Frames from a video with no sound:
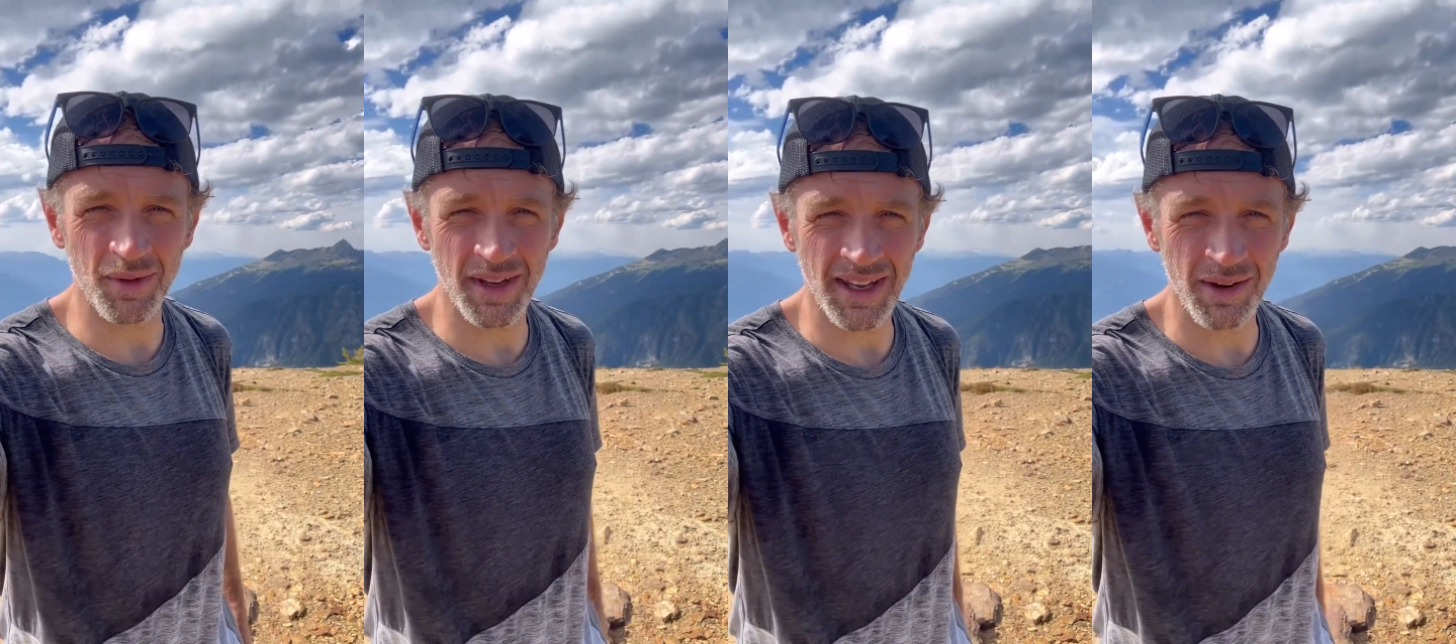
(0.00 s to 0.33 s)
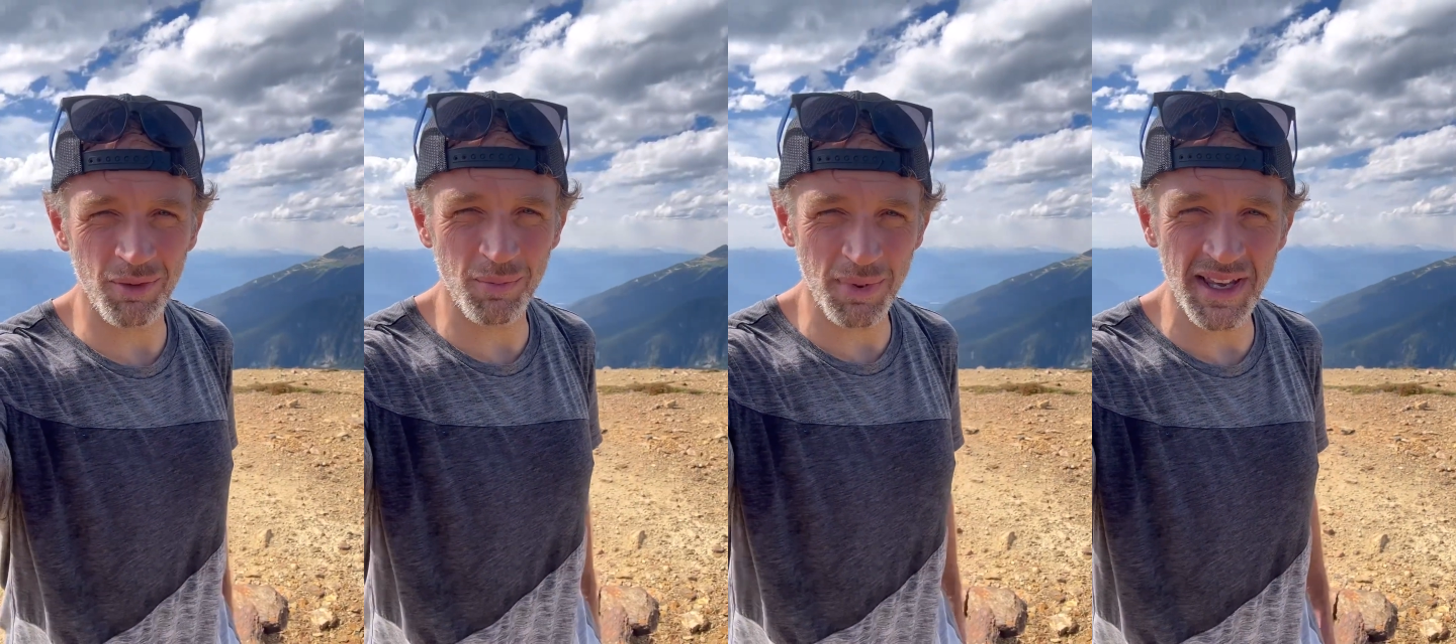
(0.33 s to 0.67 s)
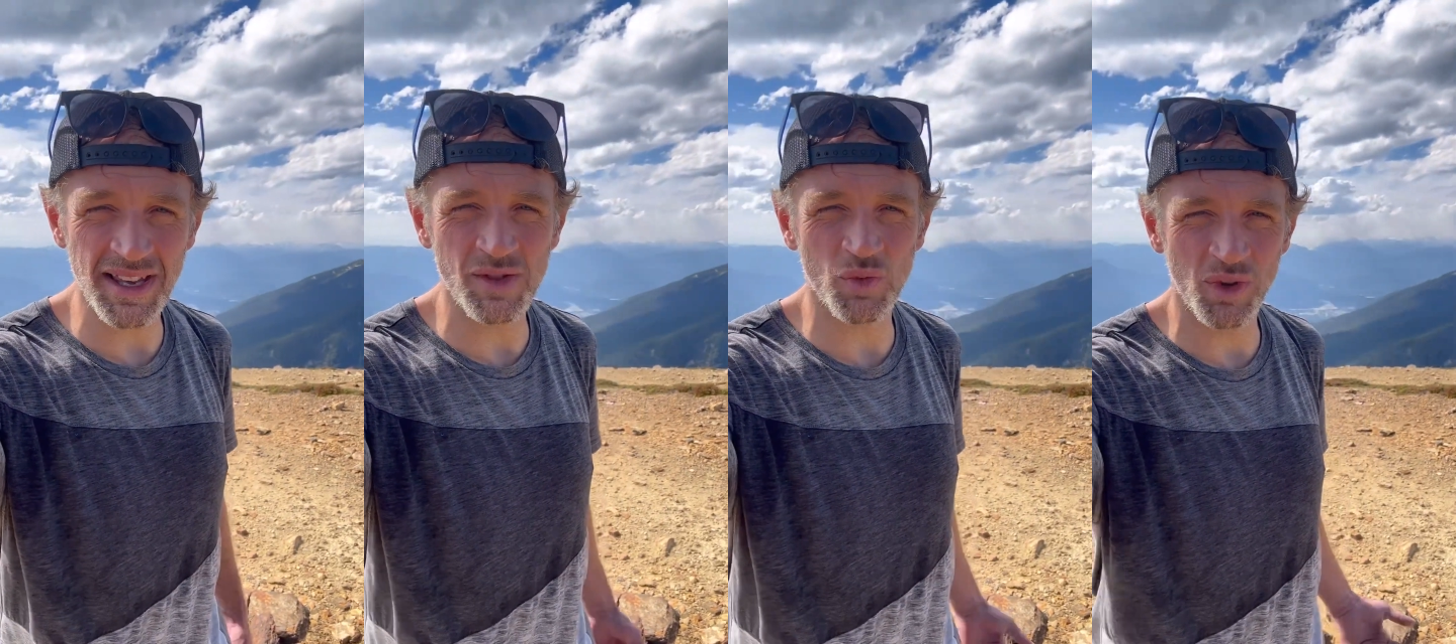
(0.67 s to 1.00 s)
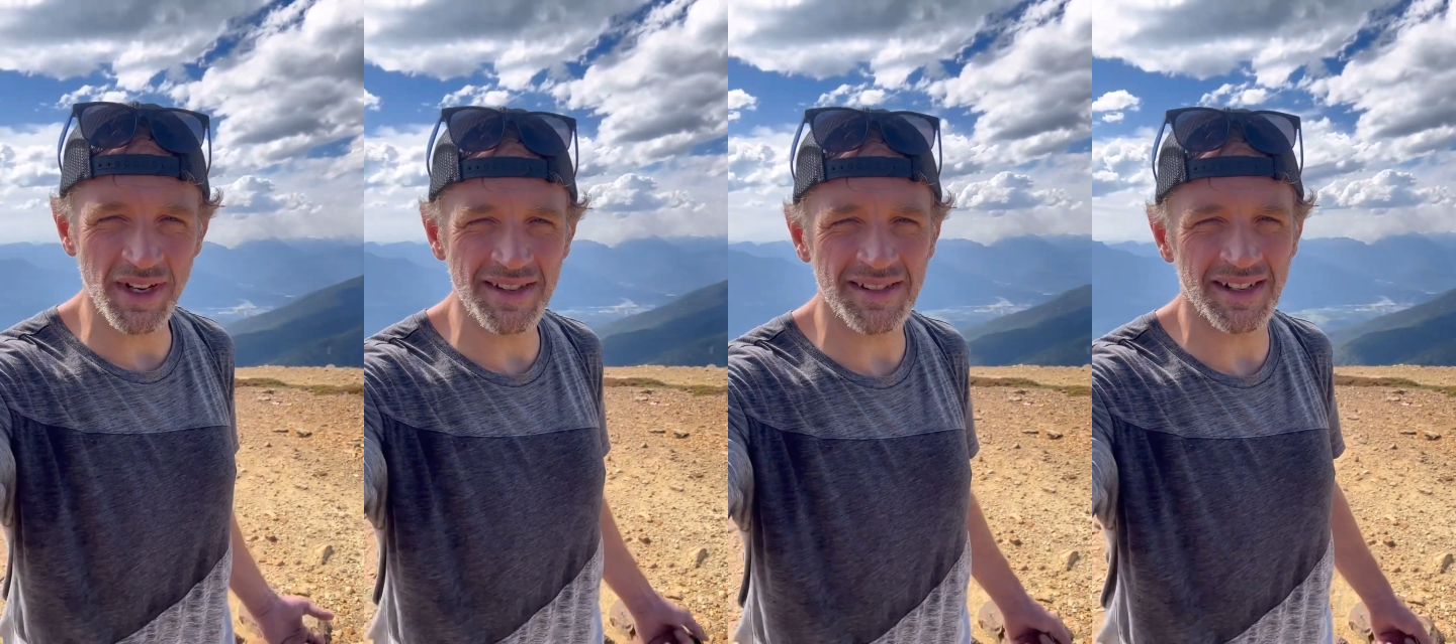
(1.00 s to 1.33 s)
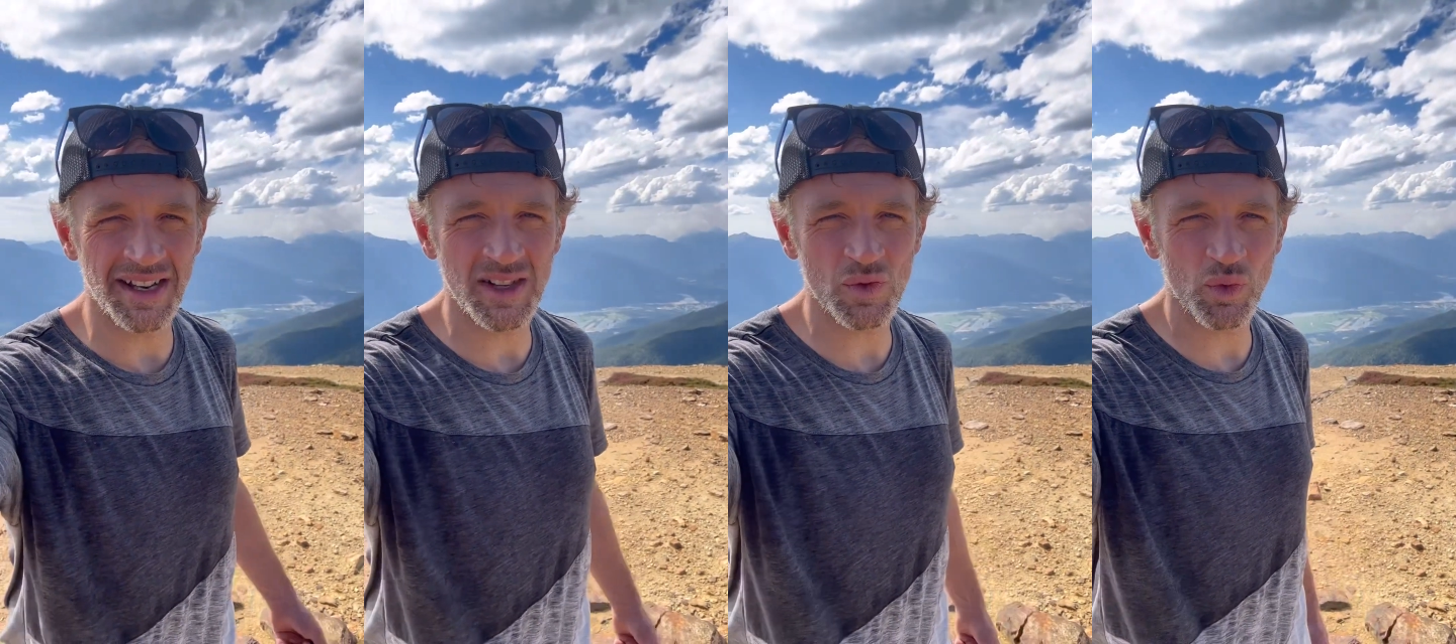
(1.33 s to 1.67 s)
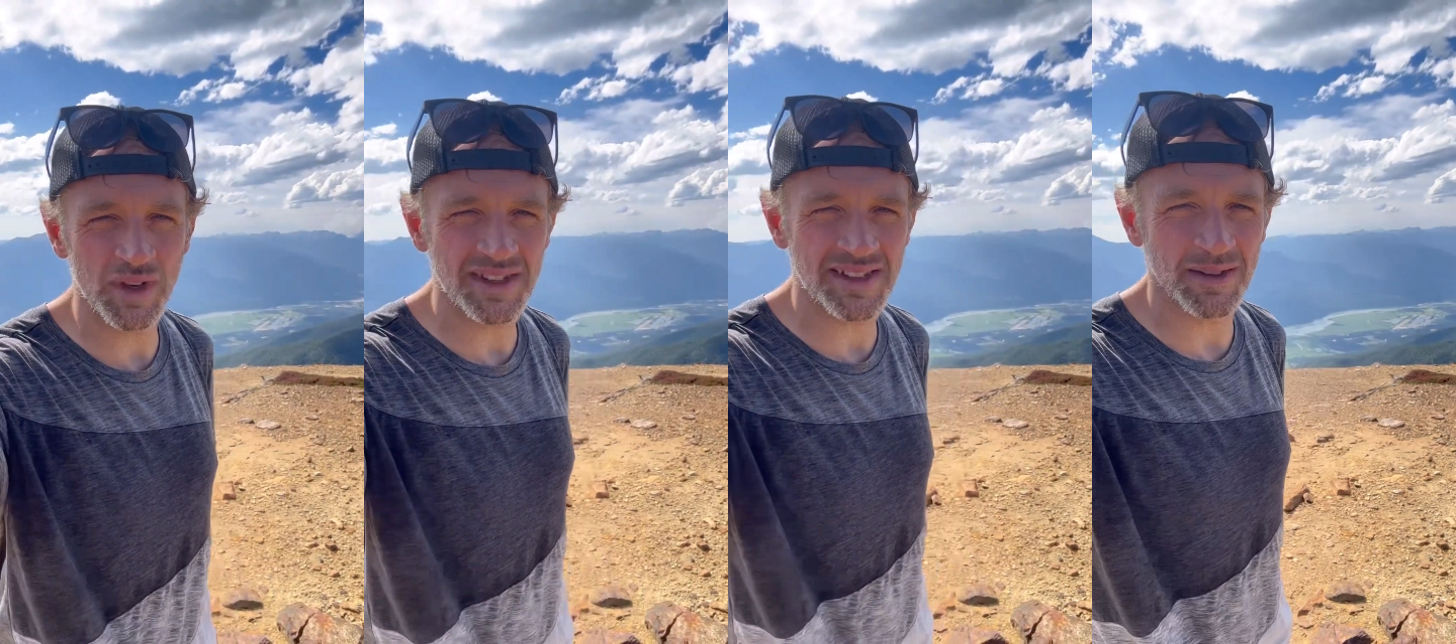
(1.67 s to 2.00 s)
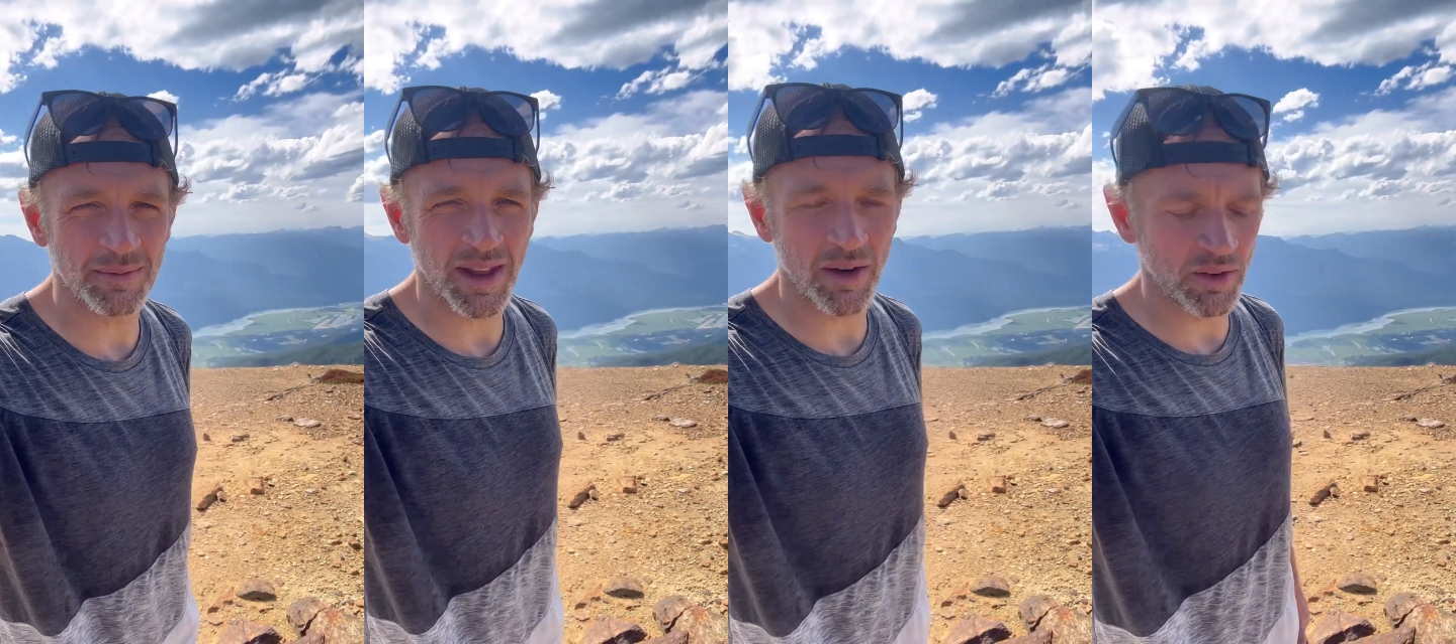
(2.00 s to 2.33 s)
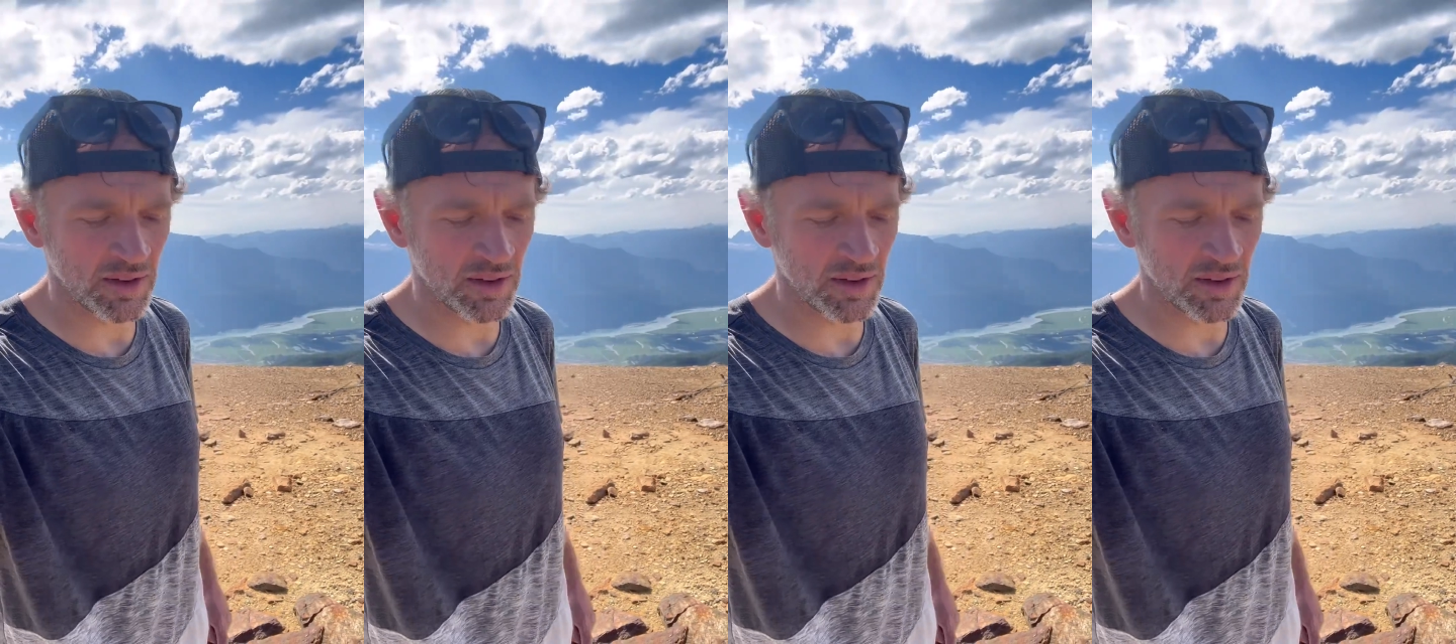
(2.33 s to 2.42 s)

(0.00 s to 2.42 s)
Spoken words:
It will be his reason, his wisdom that will